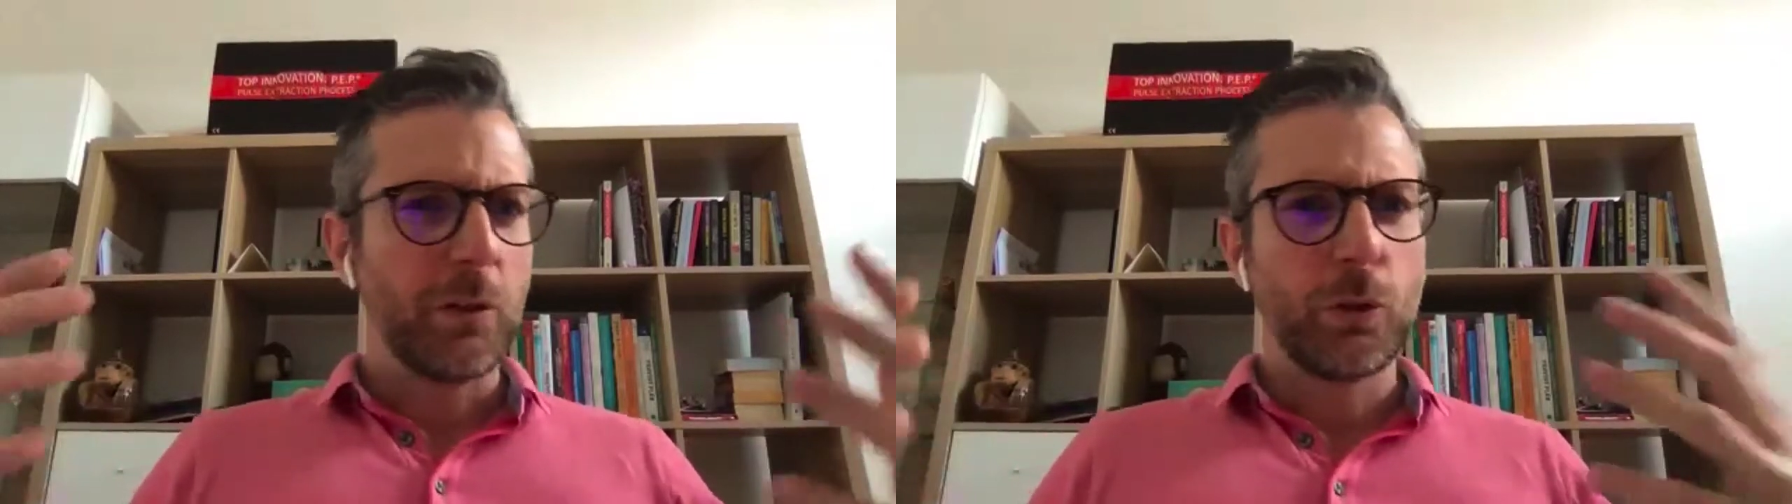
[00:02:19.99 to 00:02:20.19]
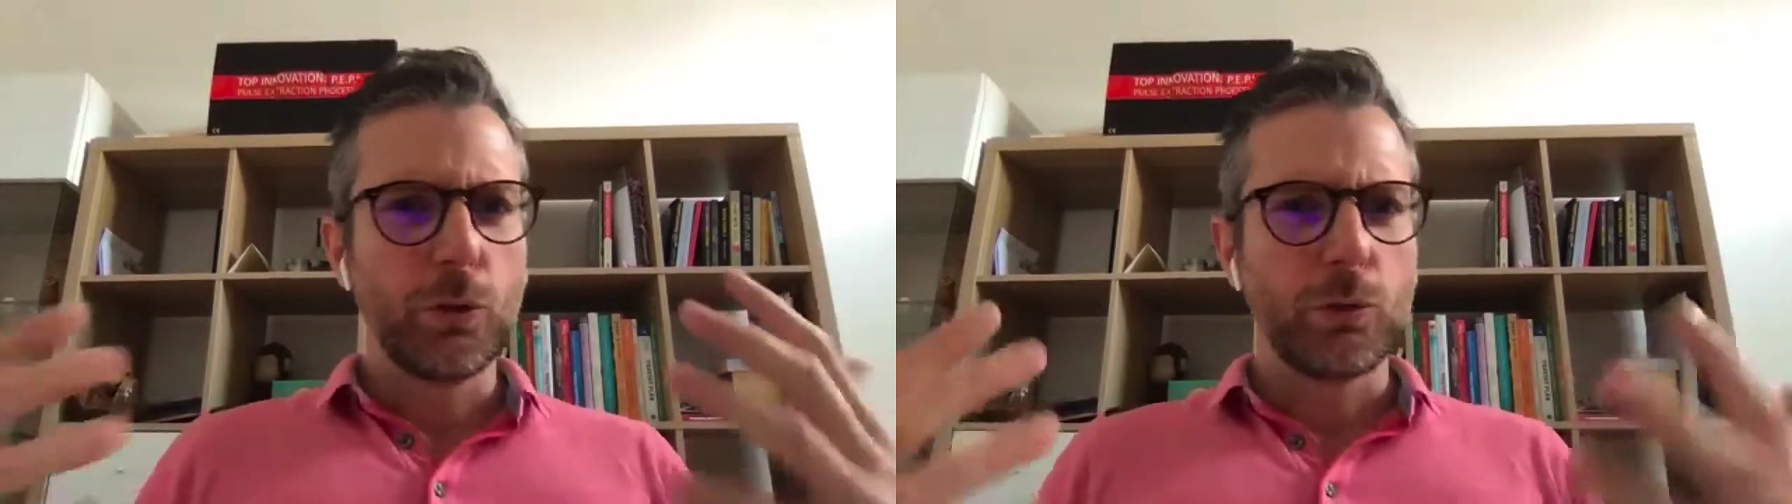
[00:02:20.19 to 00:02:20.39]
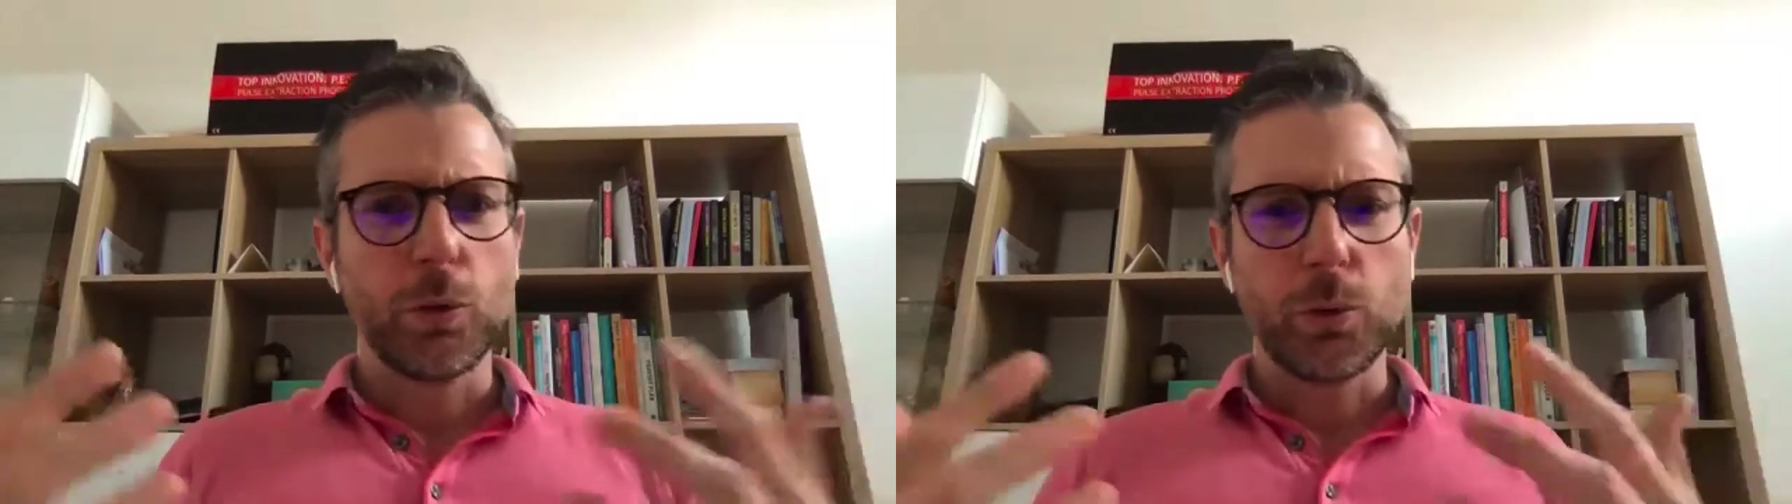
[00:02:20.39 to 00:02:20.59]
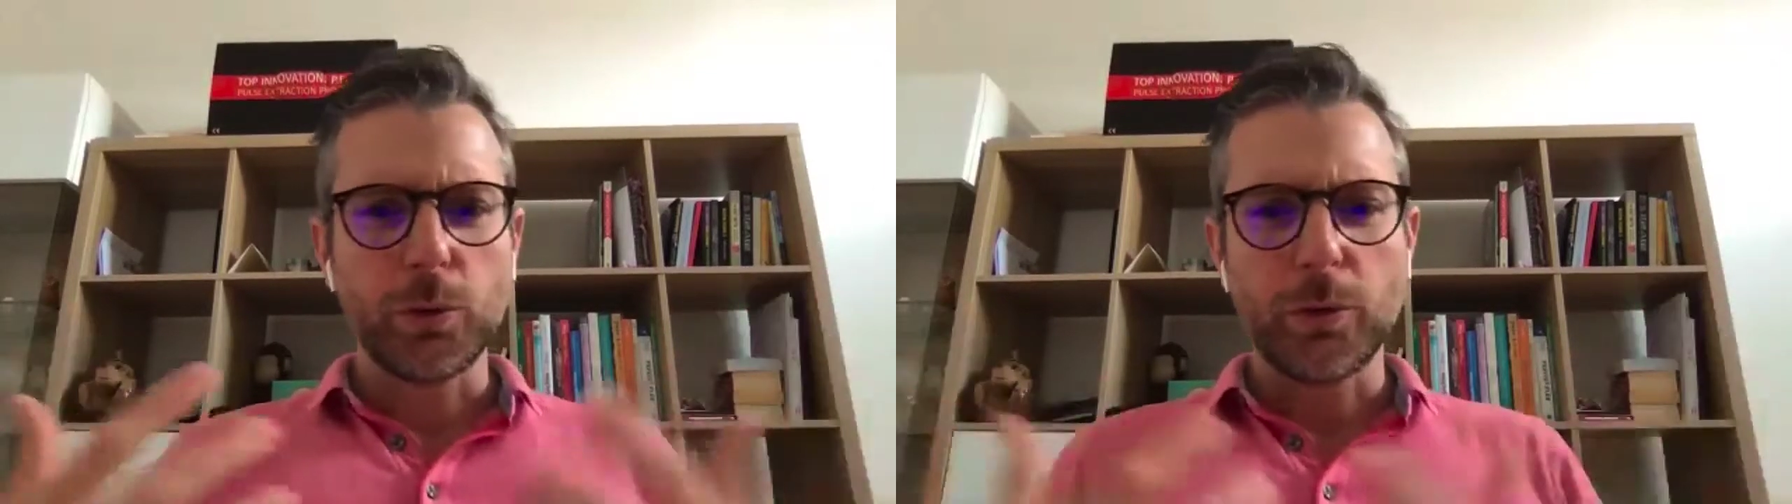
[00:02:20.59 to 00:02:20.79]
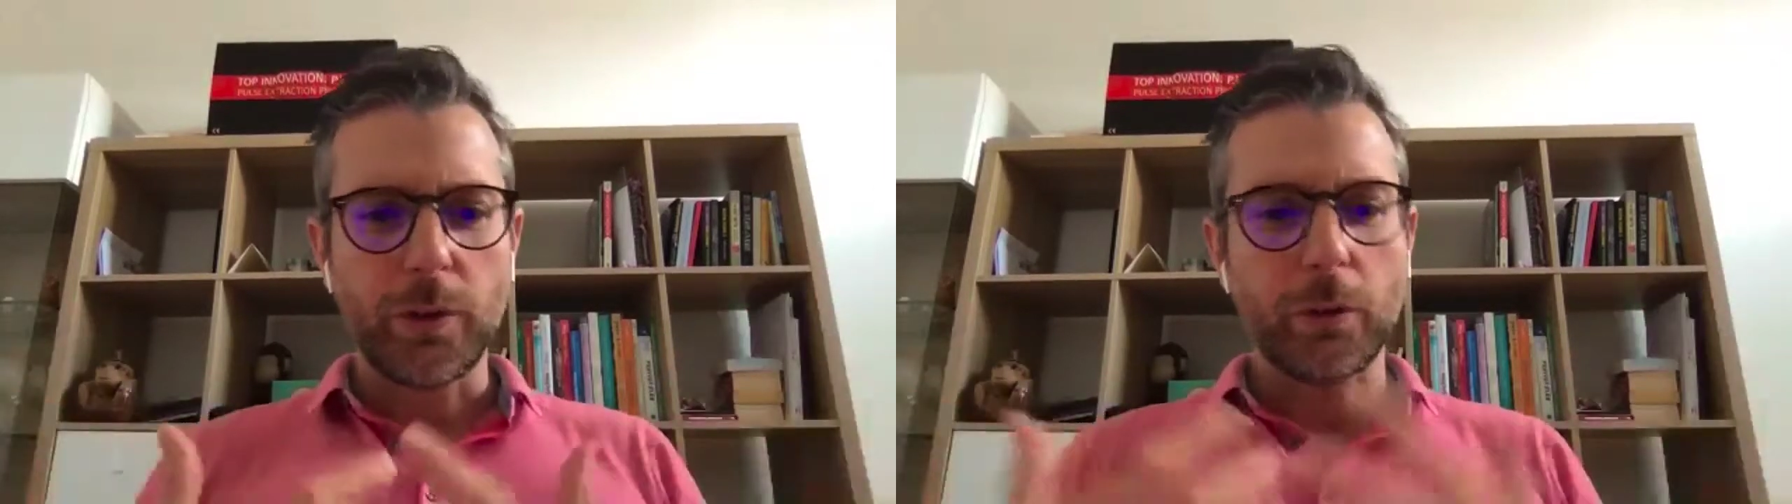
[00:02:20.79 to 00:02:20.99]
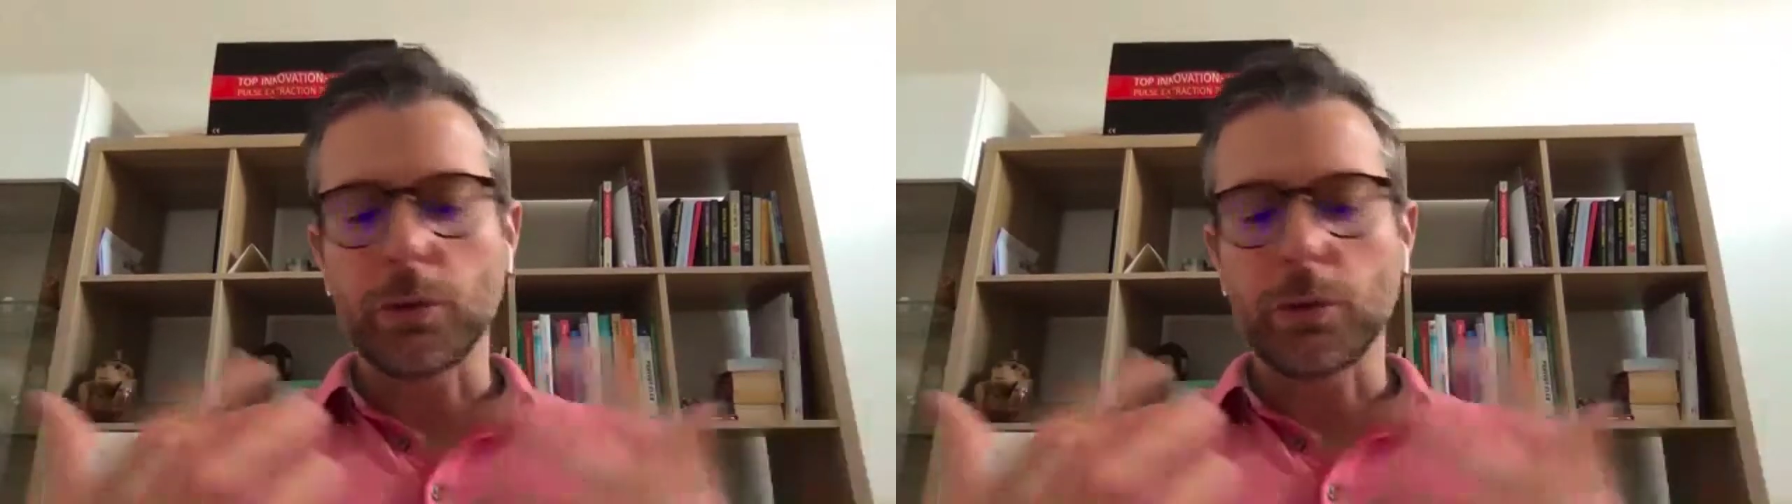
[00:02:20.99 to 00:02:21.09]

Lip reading: two roles